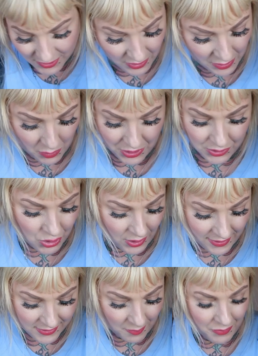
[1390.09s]
so I wanted to
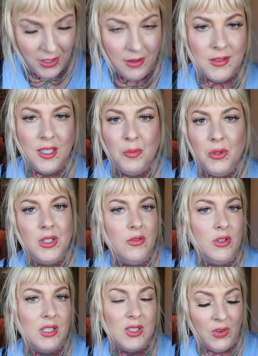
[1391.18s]
try something. Sample
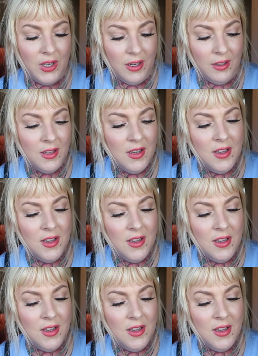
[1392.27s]
even is fine.